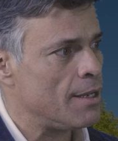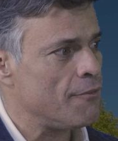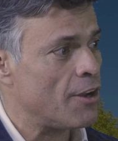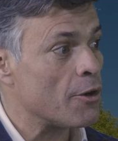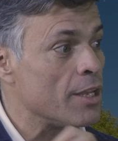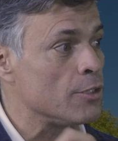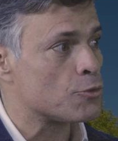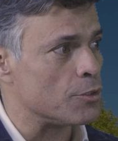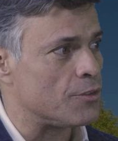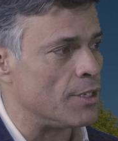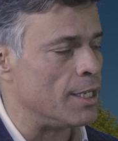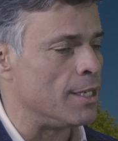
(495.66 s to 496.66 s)
very
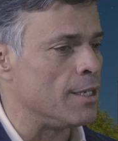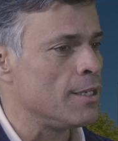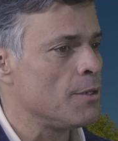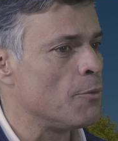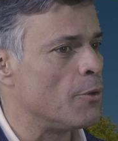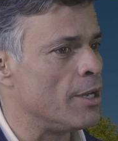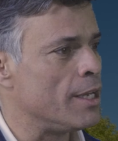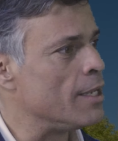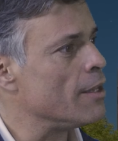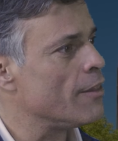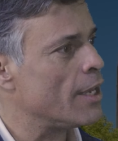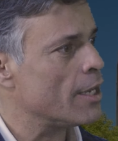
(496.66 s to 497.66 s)
interestingly,
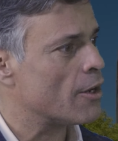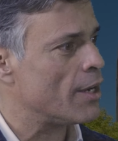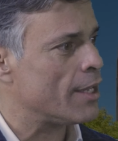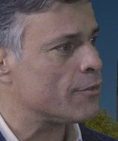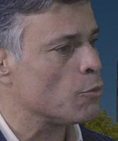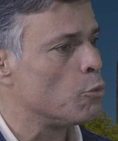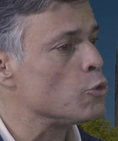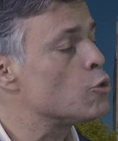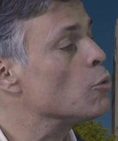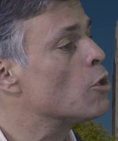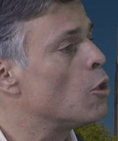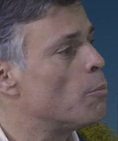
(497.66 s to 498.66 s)
when they are asked, would
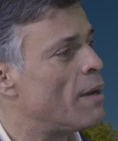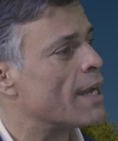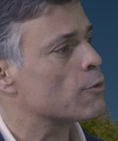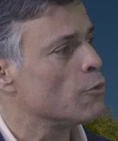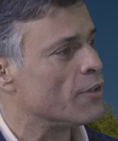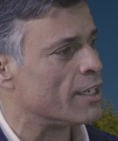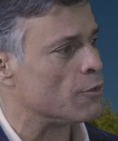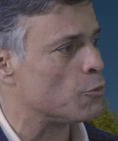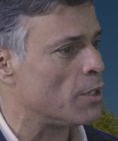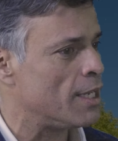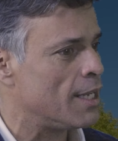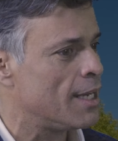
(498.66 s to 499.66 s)
you go back to
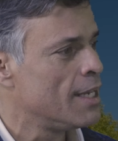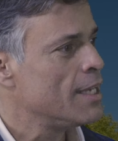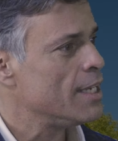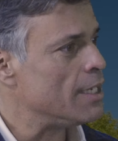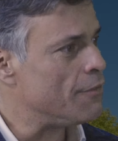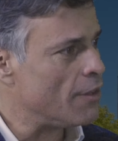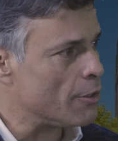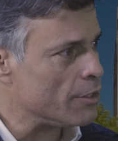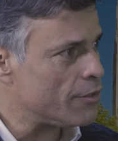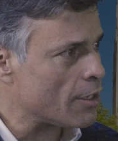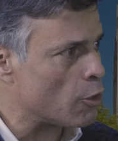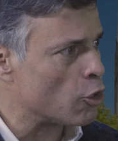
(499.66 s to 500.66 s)
Venezuela if there
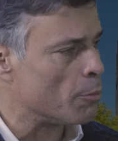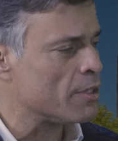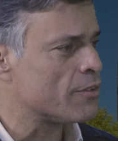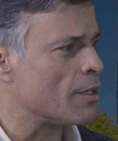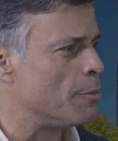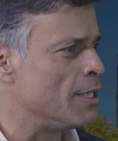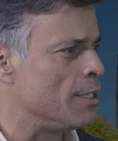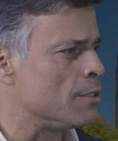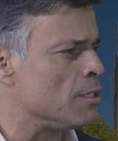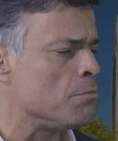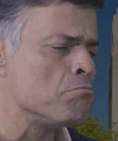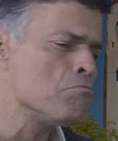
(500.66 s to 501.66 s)
is economic
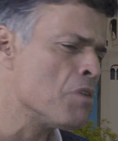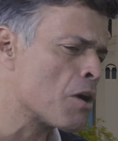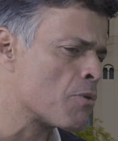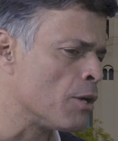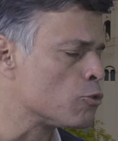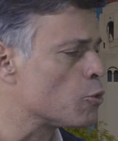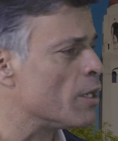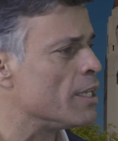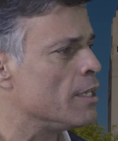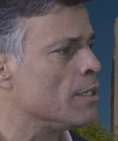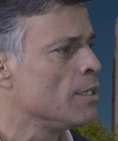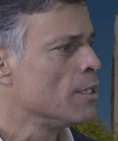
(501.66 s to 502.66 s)
stability? Around
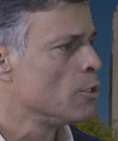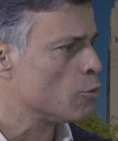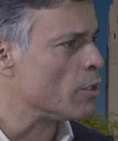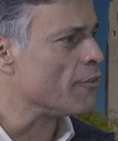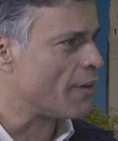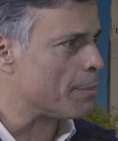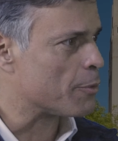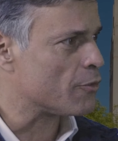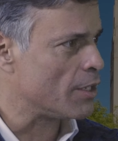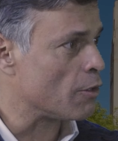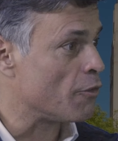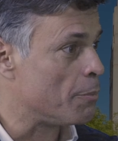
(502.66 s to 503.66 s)

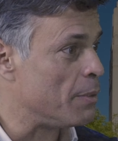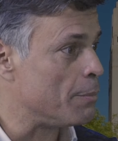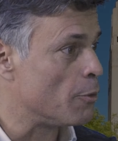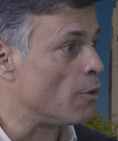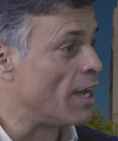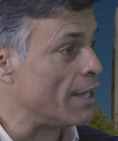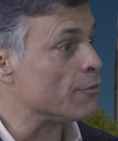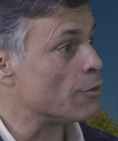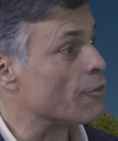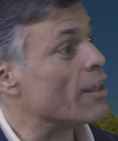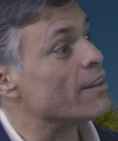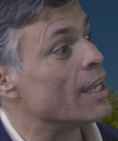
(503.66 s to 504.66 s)
25% of the people
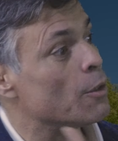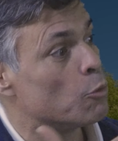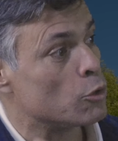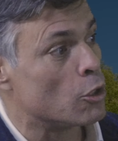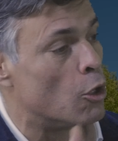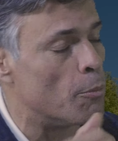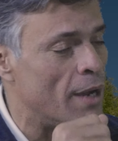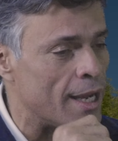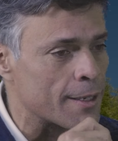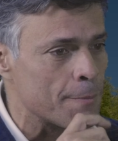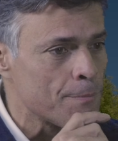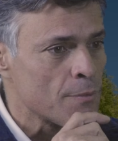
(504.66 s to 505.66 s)
answered that they would go back.